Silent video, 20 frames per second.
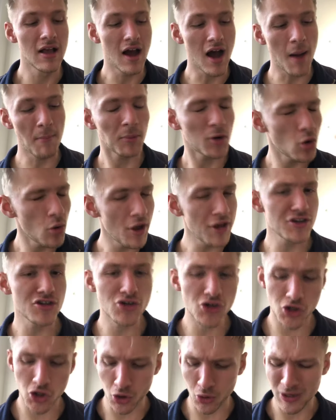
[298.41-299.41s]
question
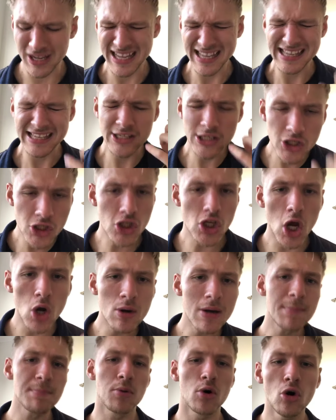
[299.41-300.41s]
2 is so
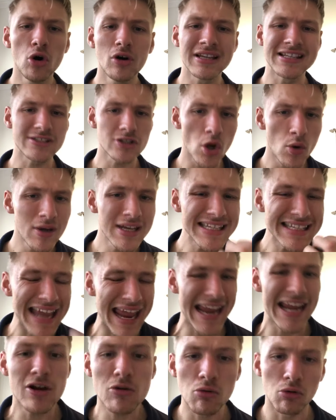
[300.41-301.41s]
important and so
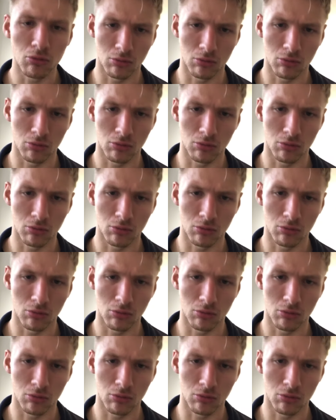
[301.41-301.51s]
integral,